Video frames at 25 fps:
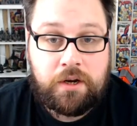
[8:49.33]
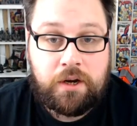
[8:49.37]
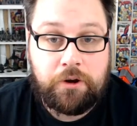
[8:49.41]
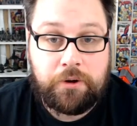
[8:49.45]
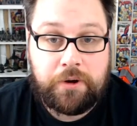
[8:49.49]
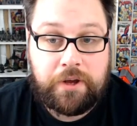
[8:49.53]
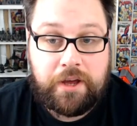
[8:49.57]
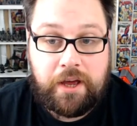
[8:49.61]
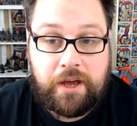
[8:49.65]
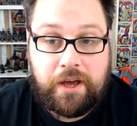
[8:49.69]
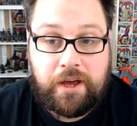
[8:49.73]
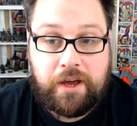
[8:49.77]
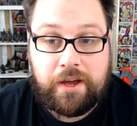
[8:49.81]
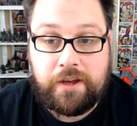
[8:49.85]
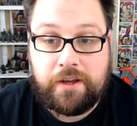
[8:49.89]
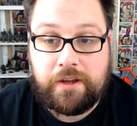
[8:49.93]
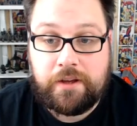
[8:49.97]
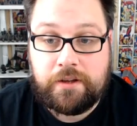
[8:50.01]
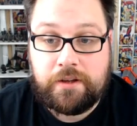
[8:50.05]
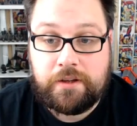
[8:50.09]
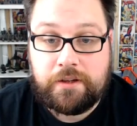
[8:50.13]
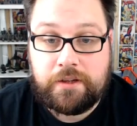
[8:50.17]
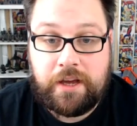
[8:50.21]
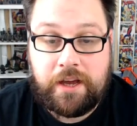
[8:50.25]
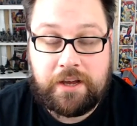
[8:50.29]

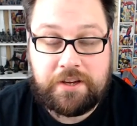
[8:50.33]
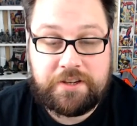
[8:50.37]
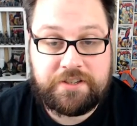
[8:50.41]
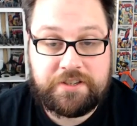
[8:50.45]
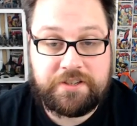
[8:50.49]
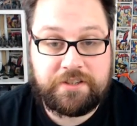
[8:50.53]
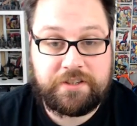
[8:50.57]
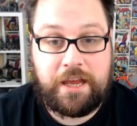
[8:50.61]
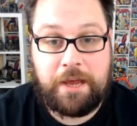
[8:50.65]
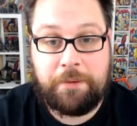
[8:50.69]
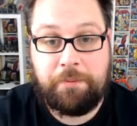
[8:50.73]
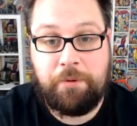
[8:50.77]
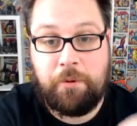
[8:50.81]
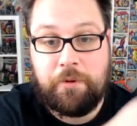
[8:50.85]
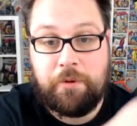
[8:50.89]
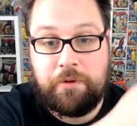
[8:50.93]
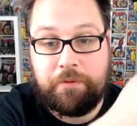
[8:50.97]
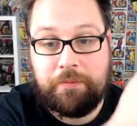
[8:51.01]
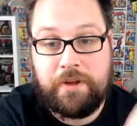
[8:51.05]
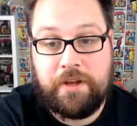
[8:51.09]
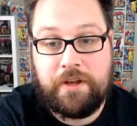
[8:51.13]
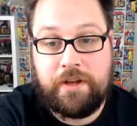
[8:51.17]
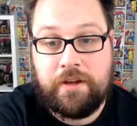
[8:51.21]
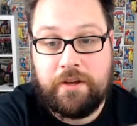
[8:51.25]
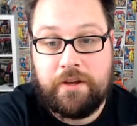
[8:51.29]
Okay. Yes. Keep up
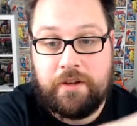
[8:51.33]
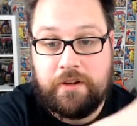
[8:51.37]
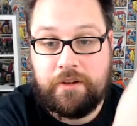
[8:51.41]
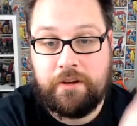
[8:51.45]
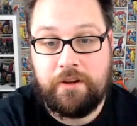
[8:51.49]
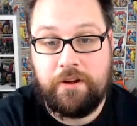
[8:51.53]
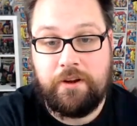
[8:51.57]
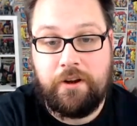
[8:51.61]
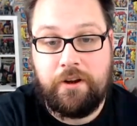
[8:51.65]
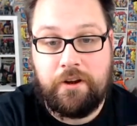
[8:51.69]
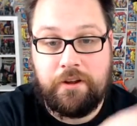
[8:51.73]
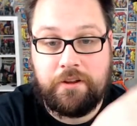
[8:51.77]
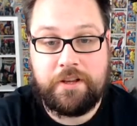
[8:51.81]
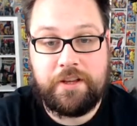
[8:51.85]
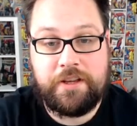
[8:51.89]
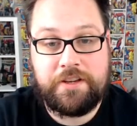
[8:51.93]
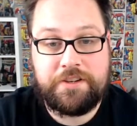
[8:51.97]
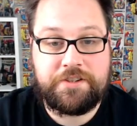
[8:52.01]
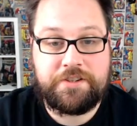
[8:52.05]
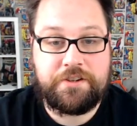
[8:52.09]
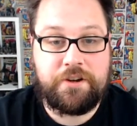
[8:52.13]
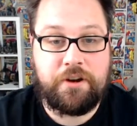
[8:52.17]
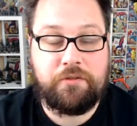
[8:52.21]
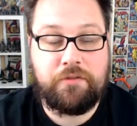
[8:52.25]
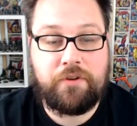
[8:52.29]
with me on
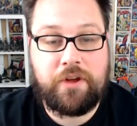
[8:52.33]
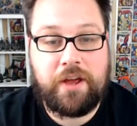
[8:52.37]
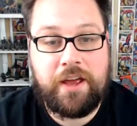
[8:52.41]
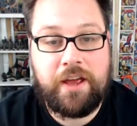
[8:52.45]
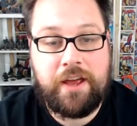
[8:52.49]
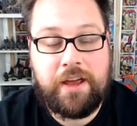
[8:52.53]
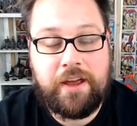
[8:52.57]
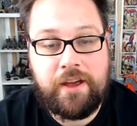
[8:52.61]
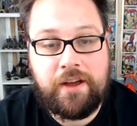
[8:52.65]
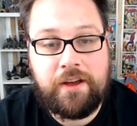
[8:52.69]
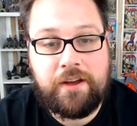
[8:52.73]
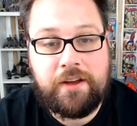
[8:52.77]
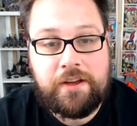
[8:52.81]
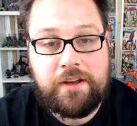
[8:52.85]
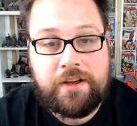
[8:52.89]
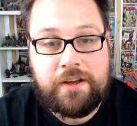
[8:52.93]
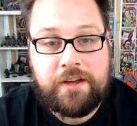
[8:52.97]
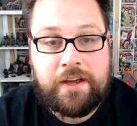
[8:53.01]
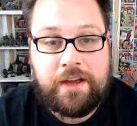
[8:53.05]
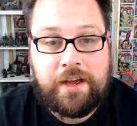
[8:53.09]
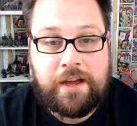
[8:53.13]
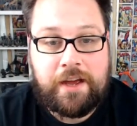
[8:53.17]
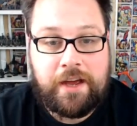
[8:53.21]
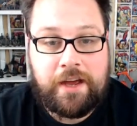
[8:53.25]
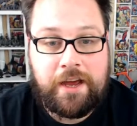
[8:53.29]
these over here.
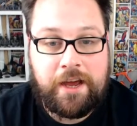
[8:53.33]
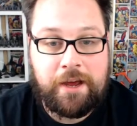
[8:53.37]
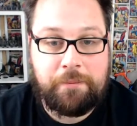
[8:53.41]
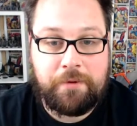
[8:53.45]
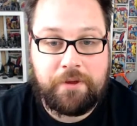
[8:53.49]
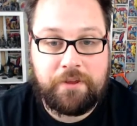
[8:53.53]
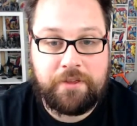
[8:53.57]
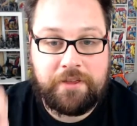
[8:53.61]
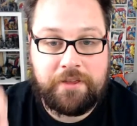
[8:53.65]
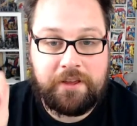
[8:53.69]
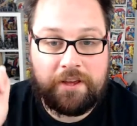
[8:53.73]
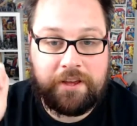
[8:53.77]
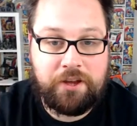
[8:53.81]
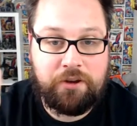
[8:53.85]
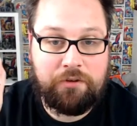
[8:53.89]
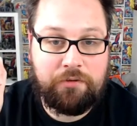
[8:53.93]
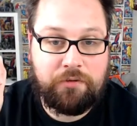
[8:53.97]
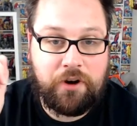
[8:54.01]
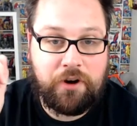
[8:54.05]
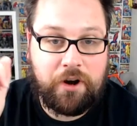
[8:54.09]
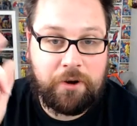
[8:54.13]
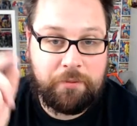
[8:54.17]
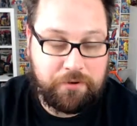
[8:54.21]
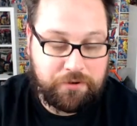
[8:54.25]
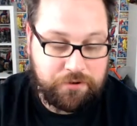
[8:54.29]
Thank you
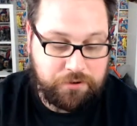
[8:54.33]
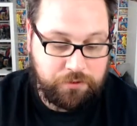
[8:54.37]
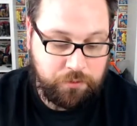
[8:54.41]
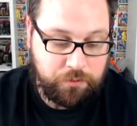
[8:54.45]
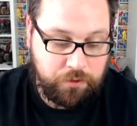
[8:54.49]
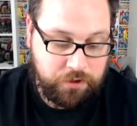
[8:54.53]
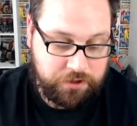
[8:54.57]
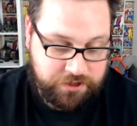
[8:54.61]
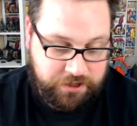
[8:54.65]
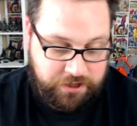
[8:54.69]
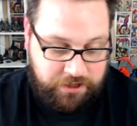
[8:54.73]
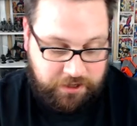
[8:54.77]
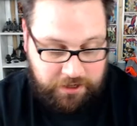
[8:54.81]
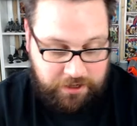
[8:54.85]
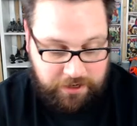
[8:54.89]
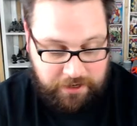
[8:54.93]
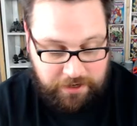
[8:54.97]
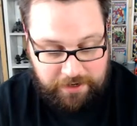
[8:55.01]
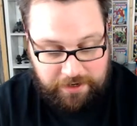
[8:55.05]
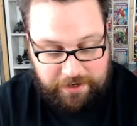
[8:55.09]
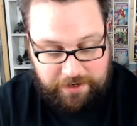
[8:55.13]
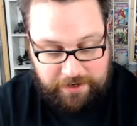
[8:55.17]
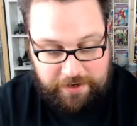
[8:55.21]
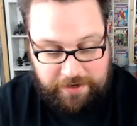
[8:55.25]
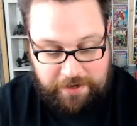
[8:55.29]
very much for watching.
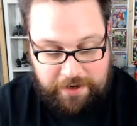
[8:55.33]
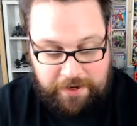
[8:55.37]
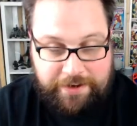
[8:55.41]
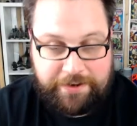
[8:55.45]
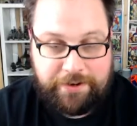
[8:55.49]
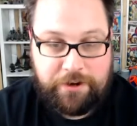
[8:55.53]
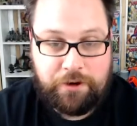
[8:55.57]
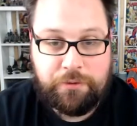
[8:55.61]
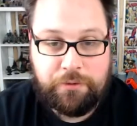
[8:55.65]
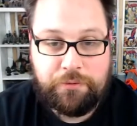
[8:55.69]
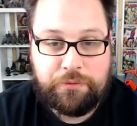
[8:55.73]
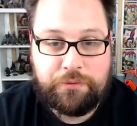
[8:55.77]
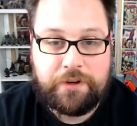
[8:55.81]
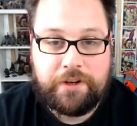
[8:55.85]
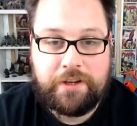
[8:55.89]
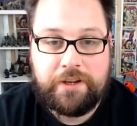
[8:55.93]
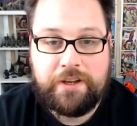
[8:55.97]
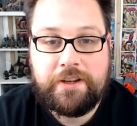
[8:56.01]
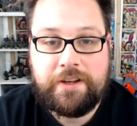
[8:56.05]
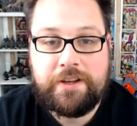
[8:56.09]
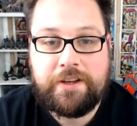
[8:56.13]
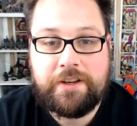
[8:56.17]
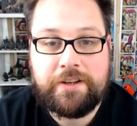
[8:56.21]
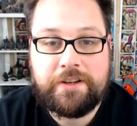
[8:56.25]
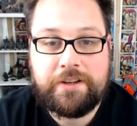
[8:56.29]
And
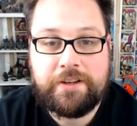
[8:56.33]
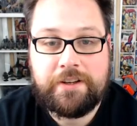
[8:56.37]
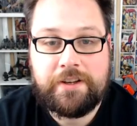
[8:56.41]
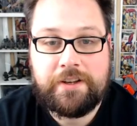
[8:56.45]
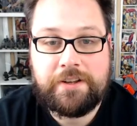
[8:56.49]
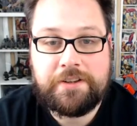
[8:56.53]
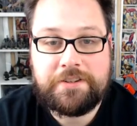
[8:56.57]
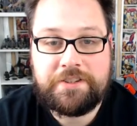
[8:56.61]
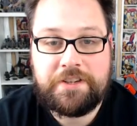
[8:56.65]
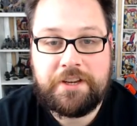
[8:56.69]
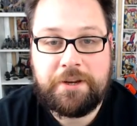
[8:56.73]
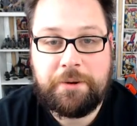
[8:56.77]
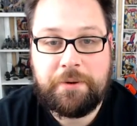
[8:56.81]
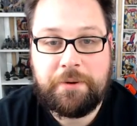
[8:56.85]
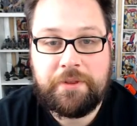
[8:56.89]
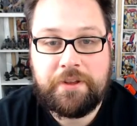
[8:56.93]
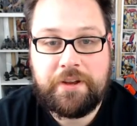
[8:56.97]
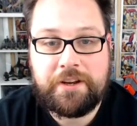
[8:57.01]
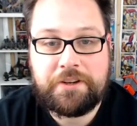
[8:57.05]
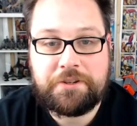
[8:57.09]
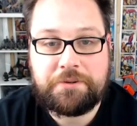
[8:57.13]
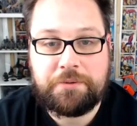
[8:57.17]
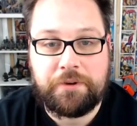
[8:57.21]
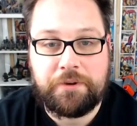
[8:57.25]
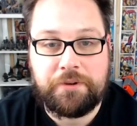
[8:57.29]
hopefully, I'll see you in the
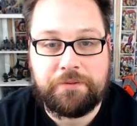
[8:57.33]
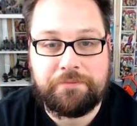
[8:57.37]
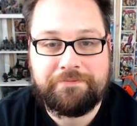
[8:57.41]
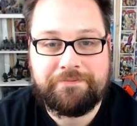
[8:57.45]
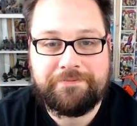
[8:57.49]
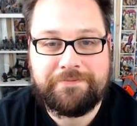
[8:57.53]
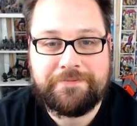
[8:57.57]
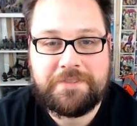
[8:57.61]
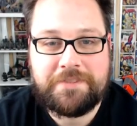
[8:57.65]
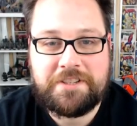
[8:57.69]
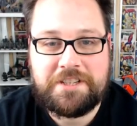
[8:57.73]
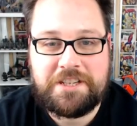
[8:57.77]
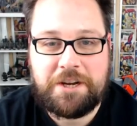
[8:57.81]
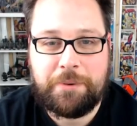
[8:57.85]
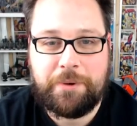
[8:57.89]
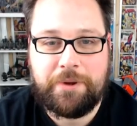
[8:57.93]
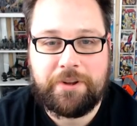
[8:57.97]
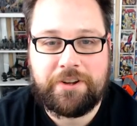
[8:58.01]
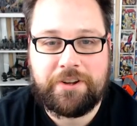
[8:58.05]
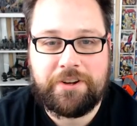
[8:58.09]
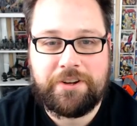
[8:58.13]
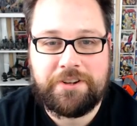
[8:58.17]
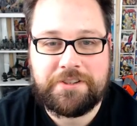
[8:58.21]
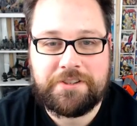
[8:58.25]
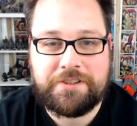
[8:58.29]
next one. Stay
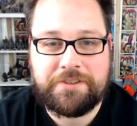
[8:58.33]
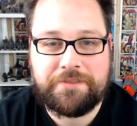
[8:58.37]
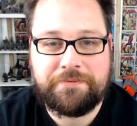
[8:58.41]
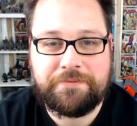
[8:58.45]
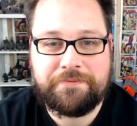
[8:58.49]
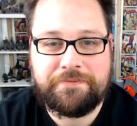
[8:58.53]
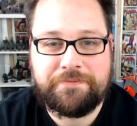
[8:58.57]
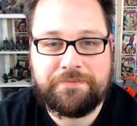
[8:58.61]
well, guys.